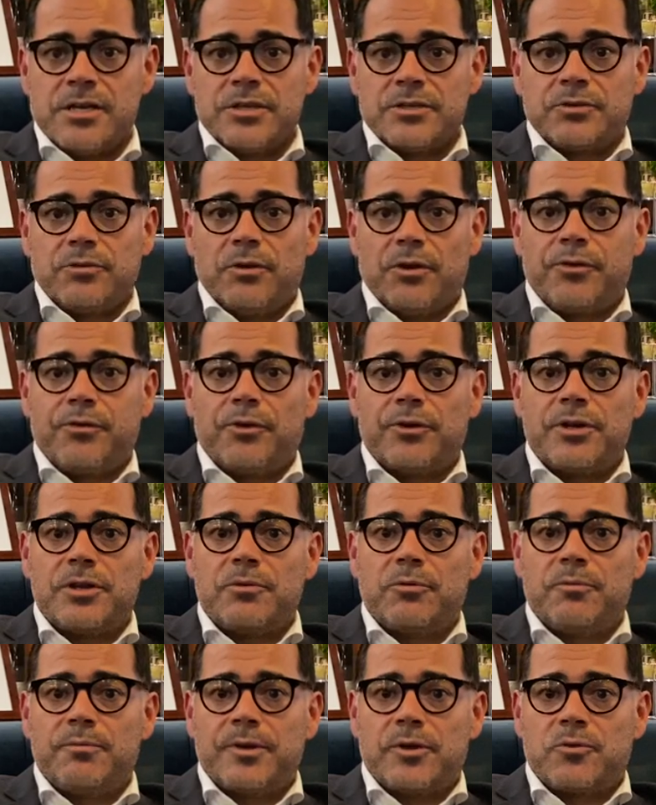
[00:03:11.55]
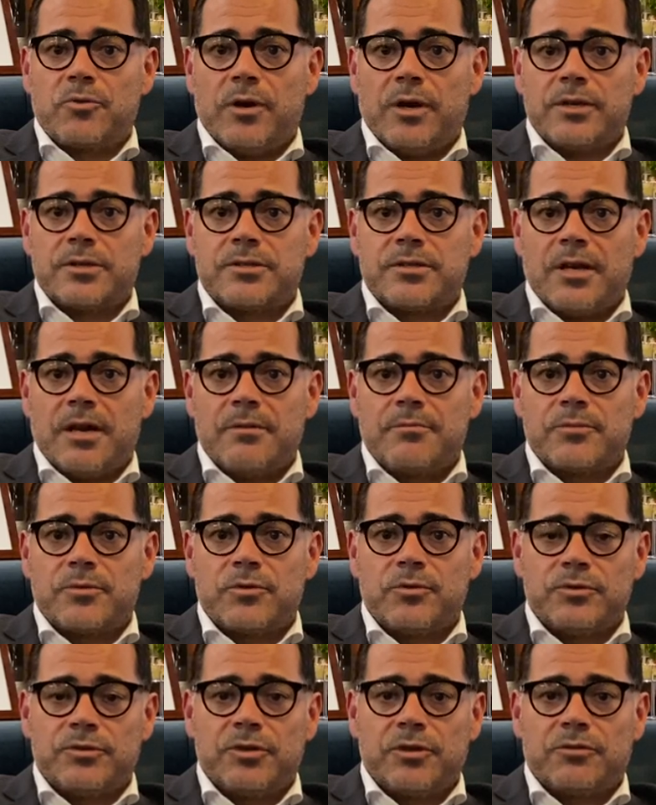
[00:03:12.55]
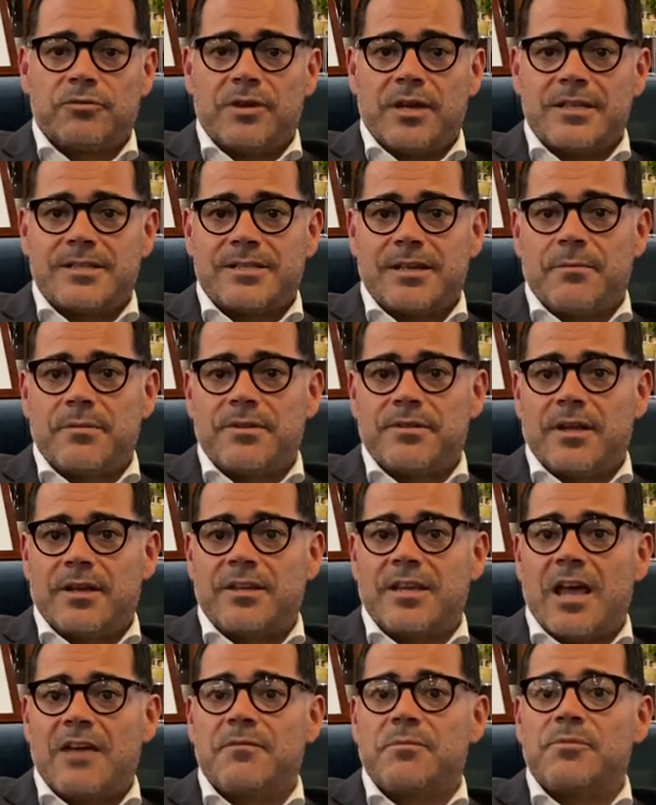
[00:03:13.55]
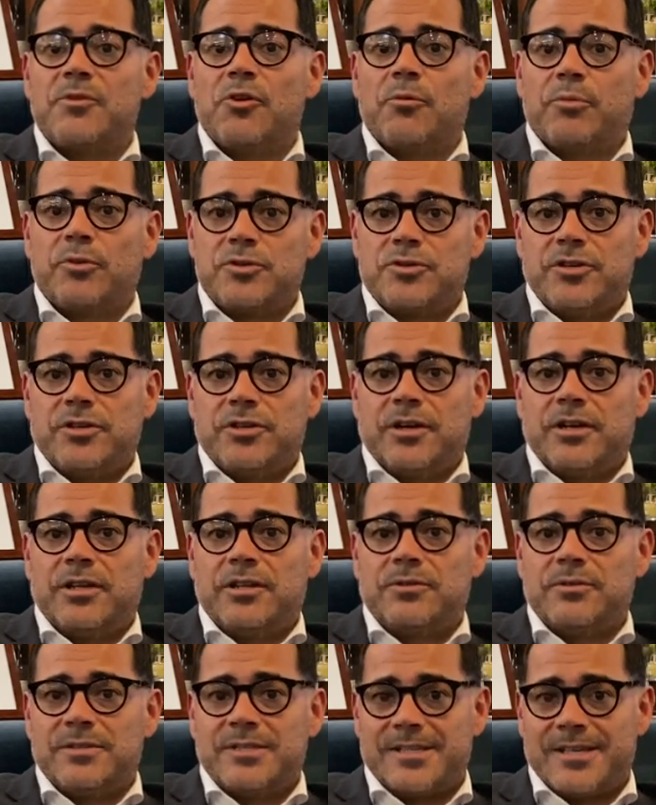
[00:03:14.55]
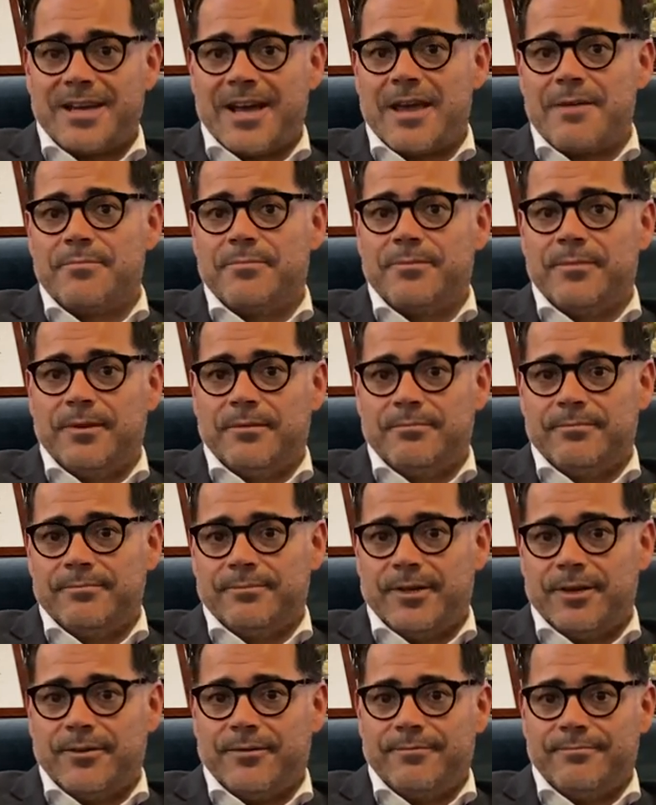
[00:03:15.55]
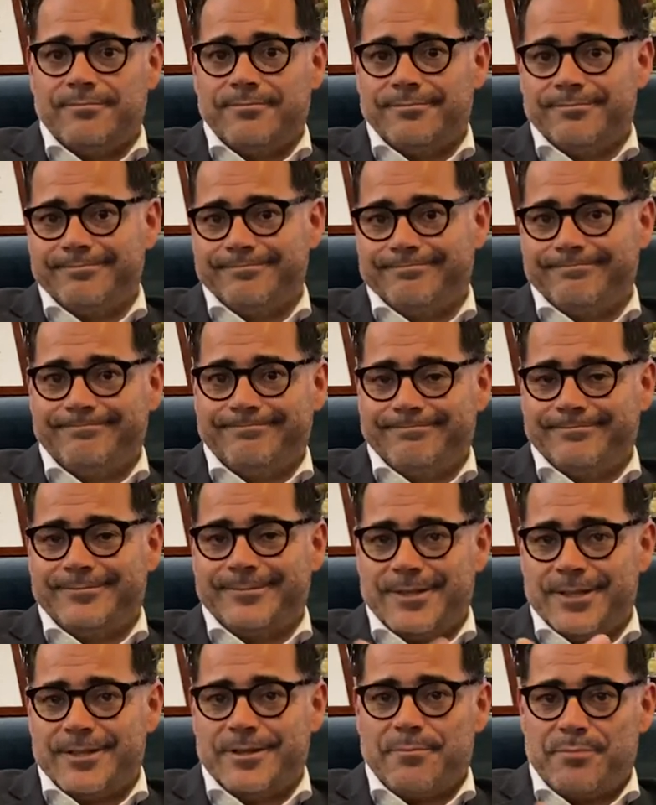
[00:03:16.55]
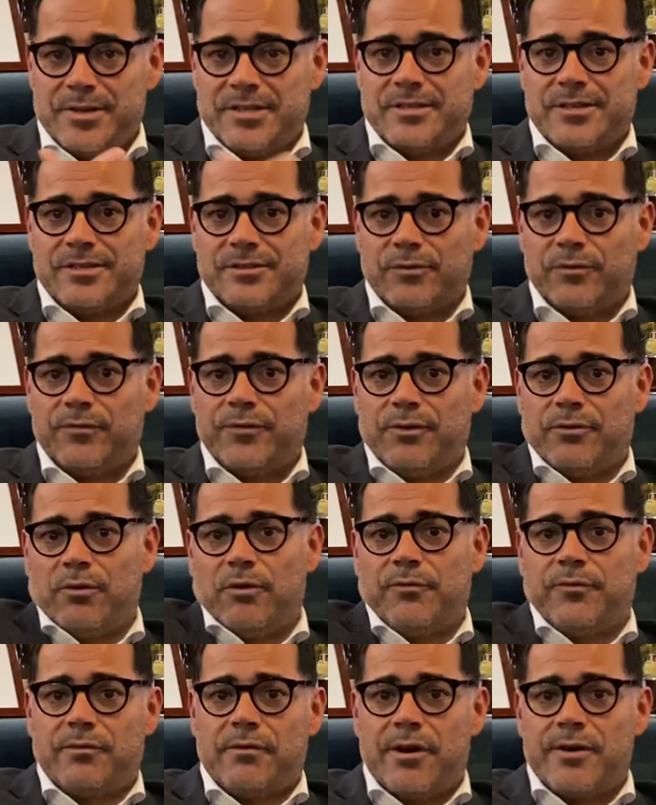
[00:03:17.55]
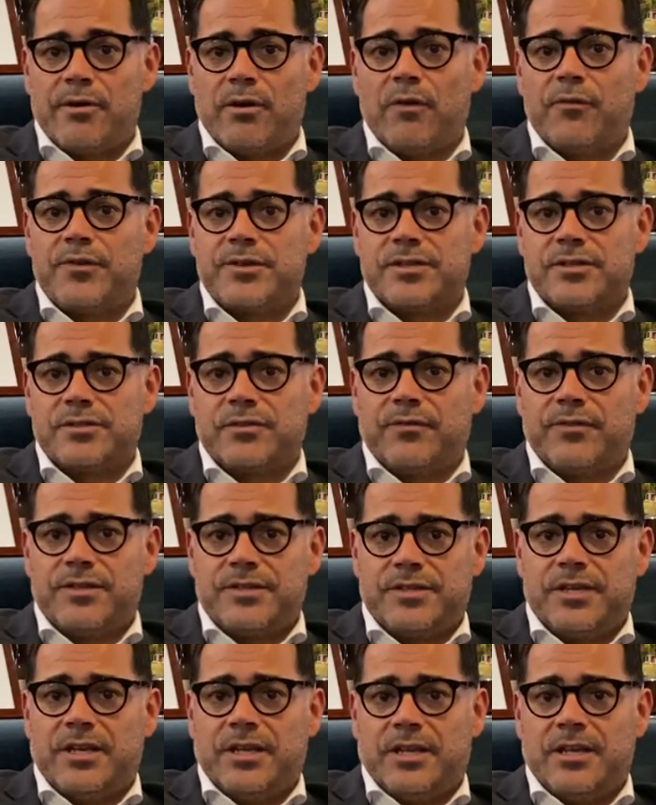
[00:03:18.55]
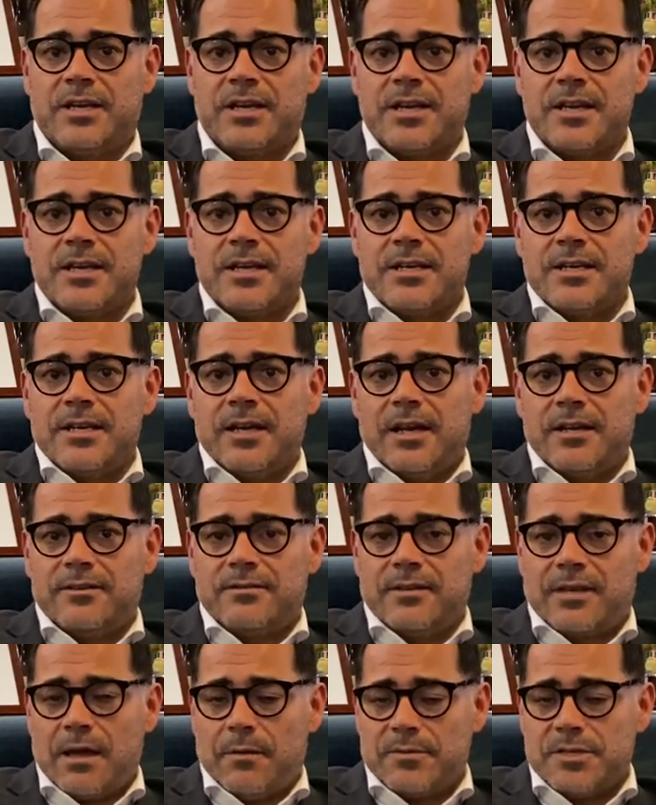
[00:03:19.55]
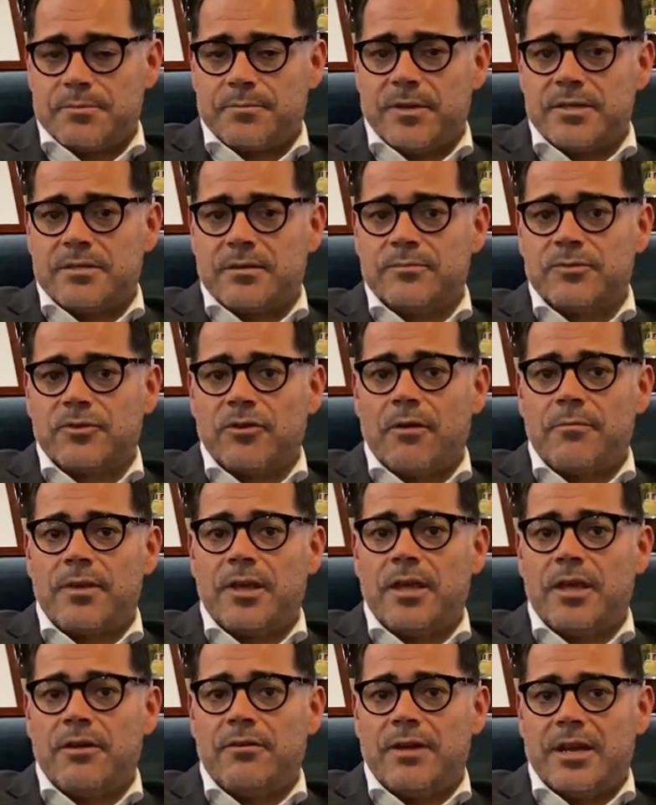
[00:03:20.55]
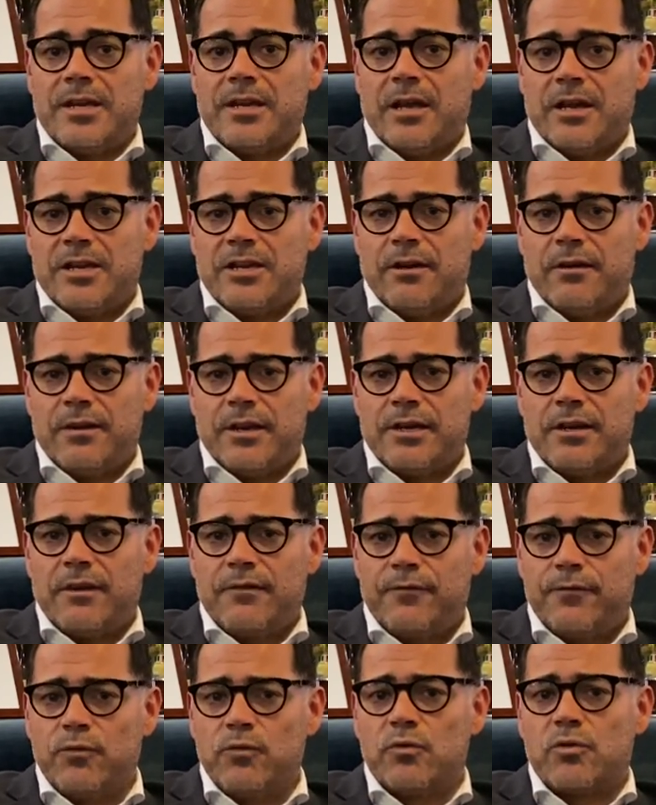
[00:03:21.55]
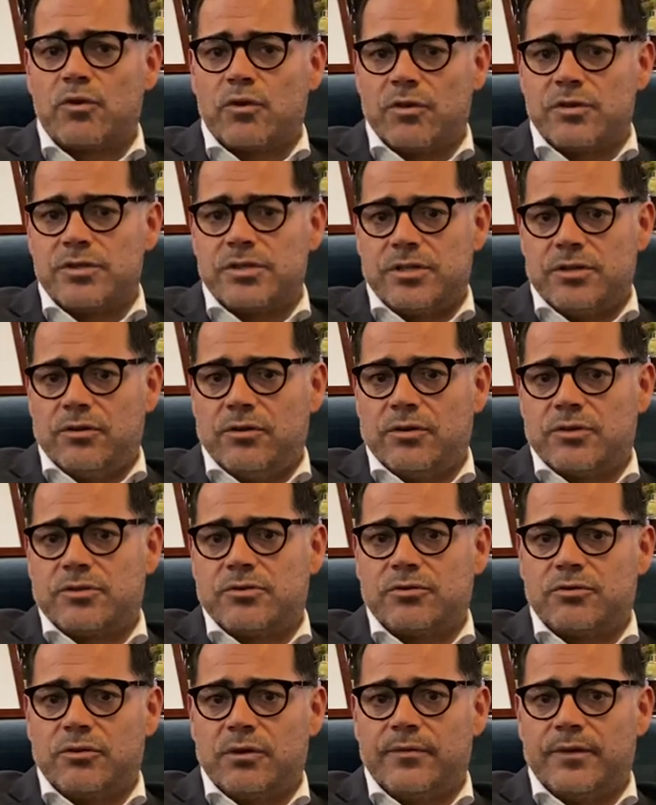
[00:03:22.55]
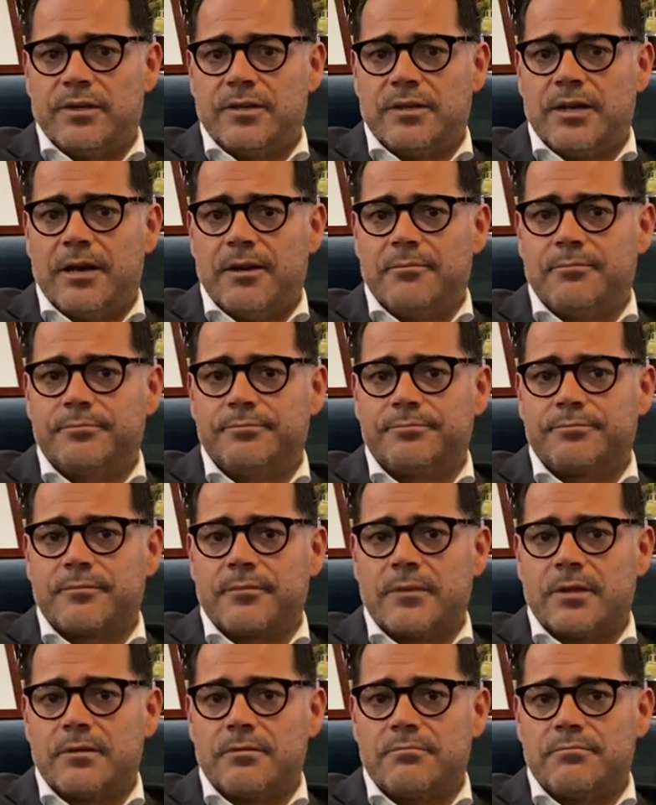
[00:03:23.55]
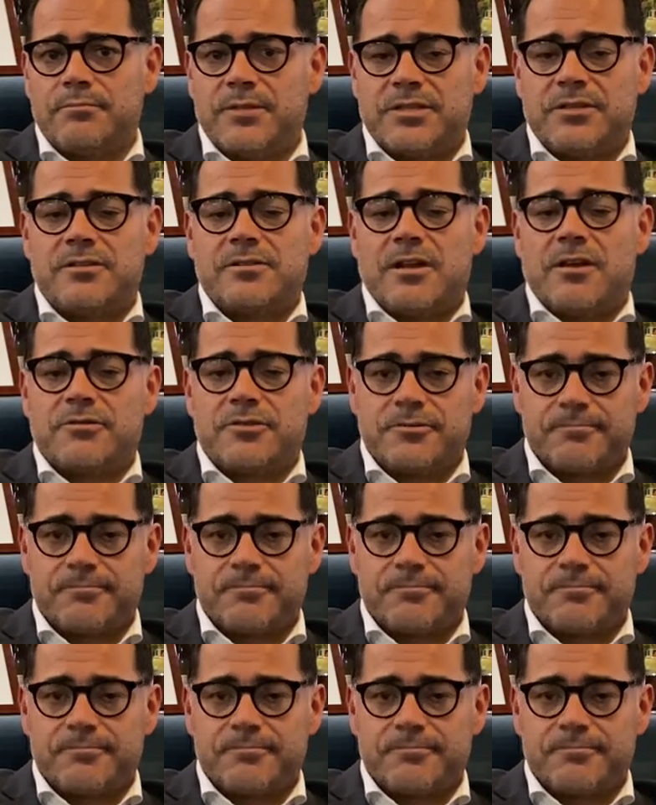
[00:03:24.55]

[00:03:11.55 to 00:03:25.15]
So I thought it would be quite good to create something that gave them the opportunity to escape the business of their own offices of the city, and to come and spend some time here in a full concierge-driven business lounge.